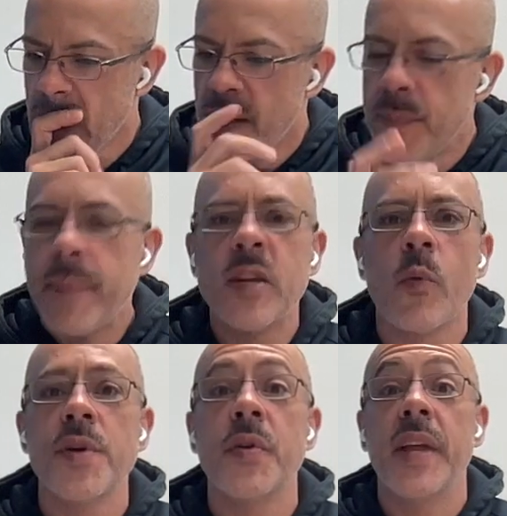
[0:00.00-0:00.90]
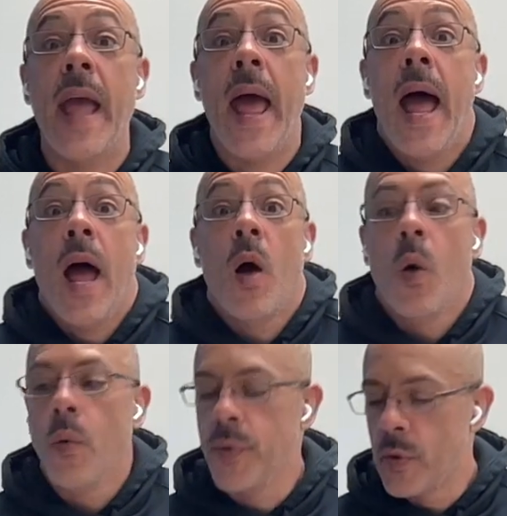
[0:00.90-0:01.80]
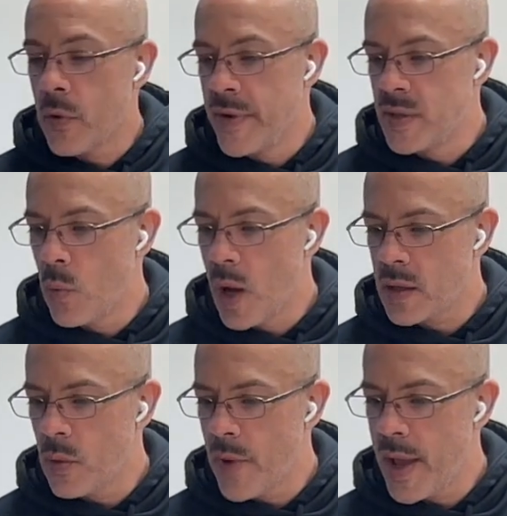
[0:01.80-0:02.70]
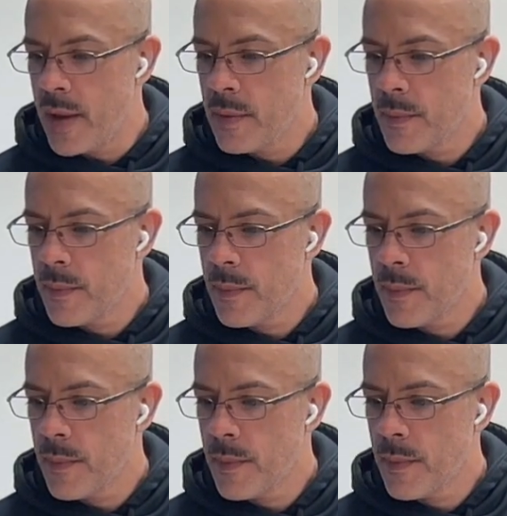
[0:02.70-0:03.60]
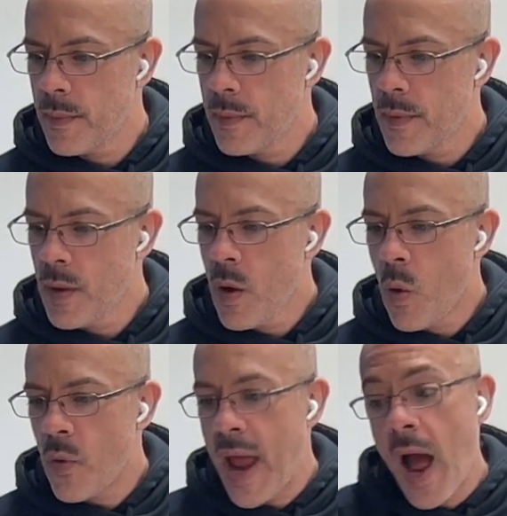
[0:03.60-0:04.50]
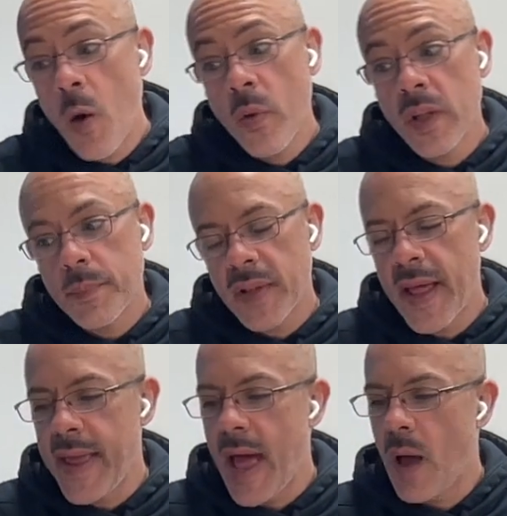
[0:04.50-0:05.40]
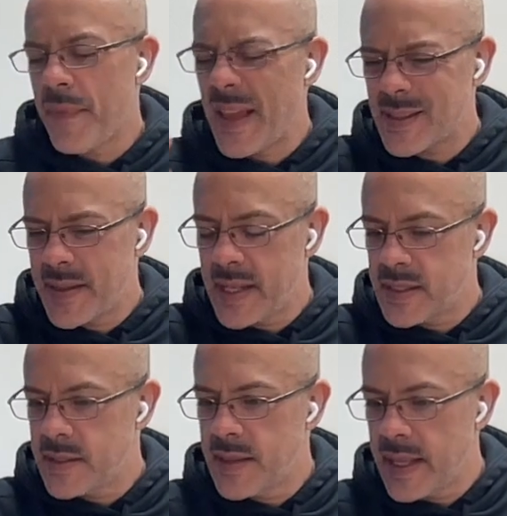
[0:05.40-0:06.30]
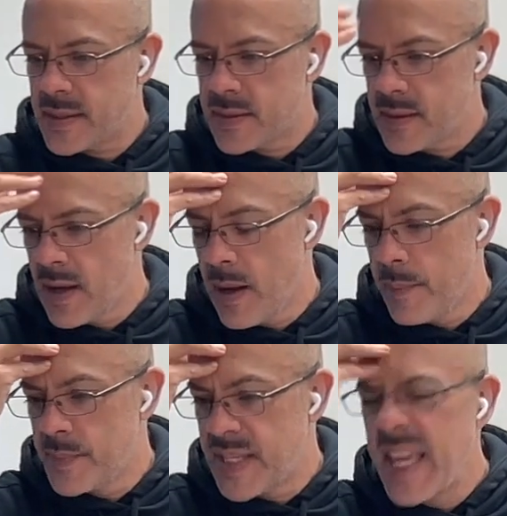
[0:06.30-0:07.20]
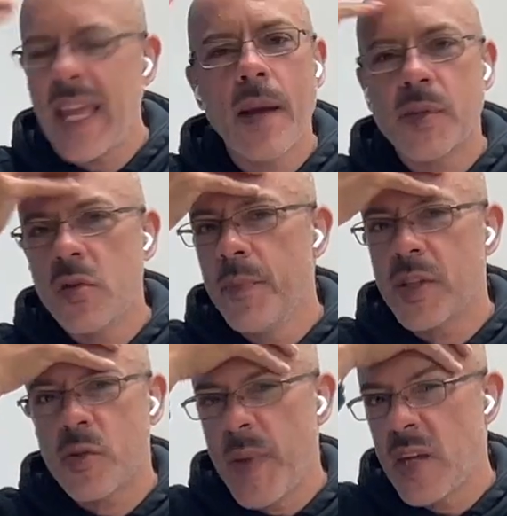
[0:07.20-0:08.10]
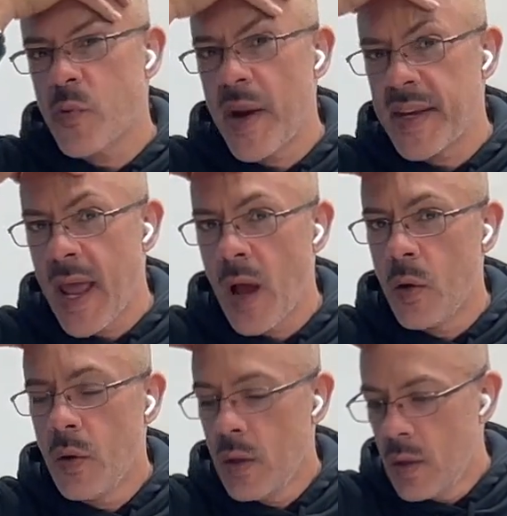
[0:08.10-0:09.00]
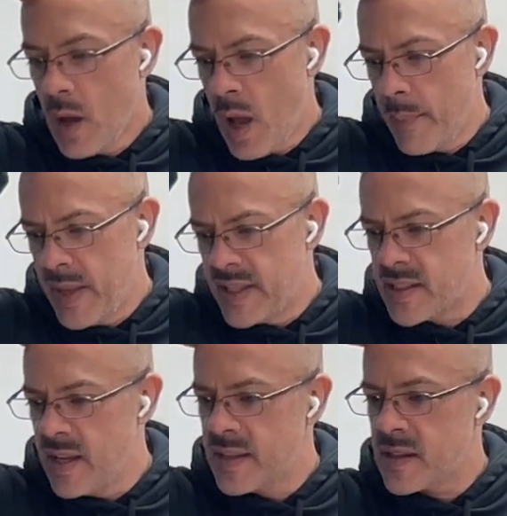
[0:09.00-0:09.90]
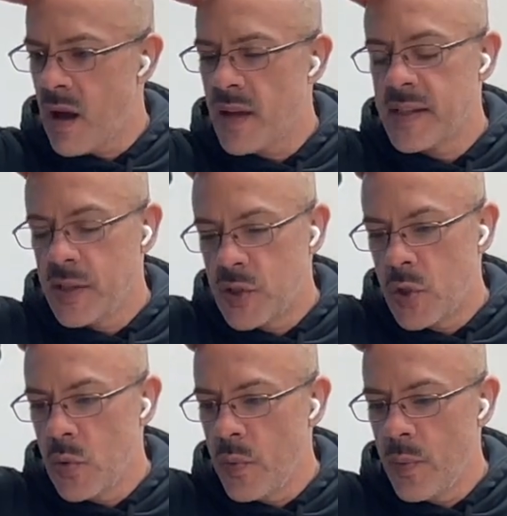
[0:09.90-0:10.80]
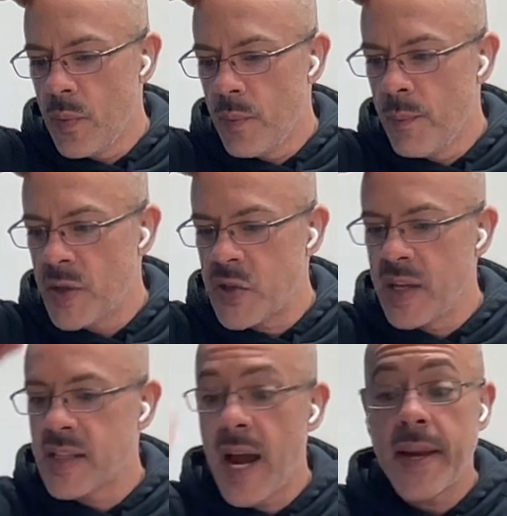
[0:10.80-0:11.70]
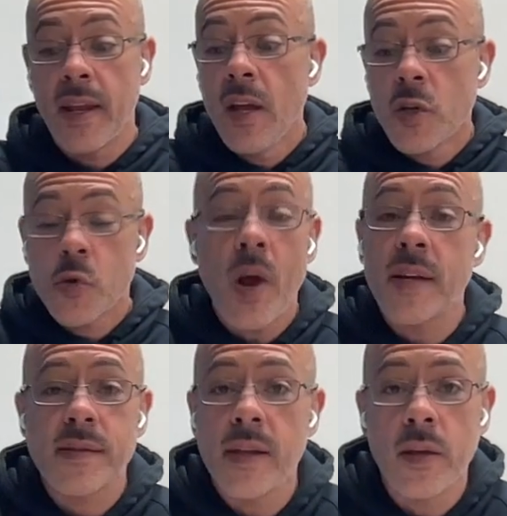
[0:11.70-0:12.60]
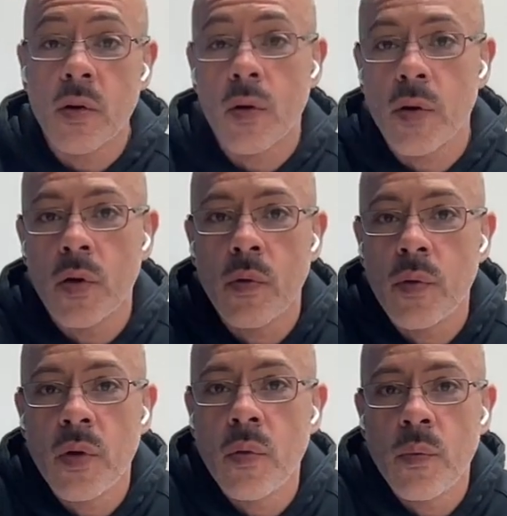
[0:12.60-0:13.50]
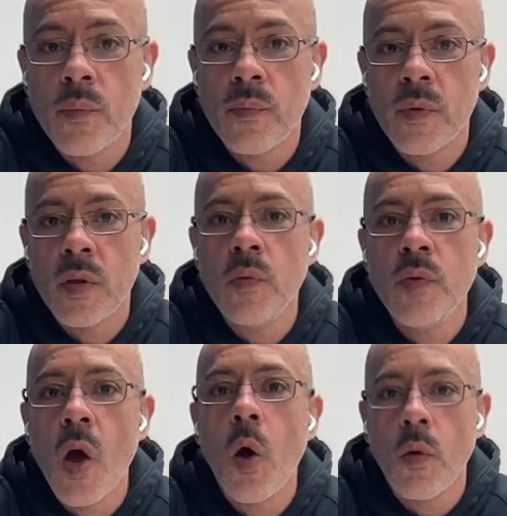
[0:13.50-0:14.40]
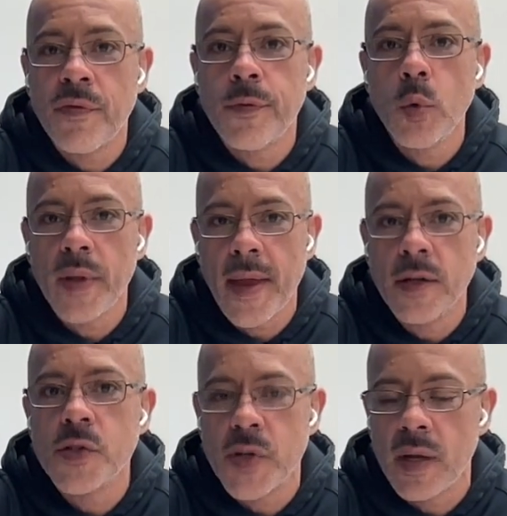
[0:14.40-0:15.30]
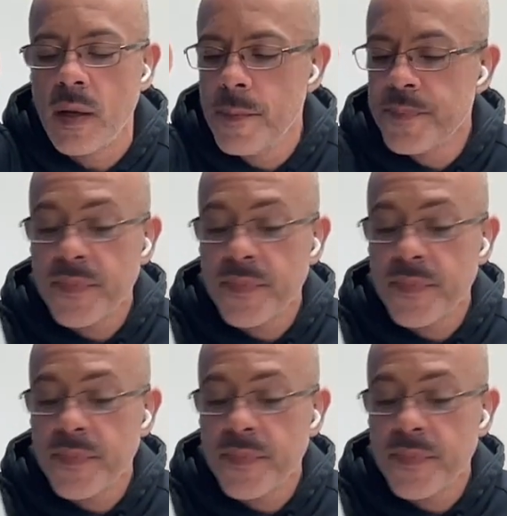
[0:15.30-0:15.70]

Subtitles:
Maybe you're wondering how you're going to walk away, or how will it play out. That's taking up too much space right now. It's causing too much anxiety. Trust that you know Fool energy,